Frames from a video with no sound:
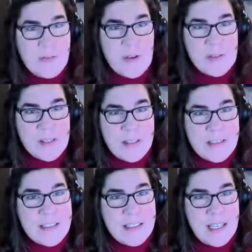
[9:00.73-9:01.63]
folks
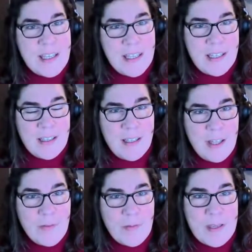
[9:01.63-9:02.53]
aren't taking
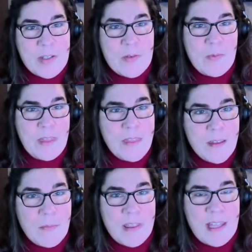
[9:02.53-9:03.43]
information with
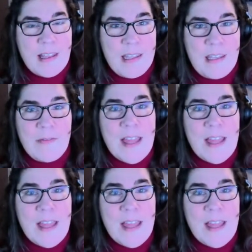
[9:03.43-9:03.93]
them when they leave.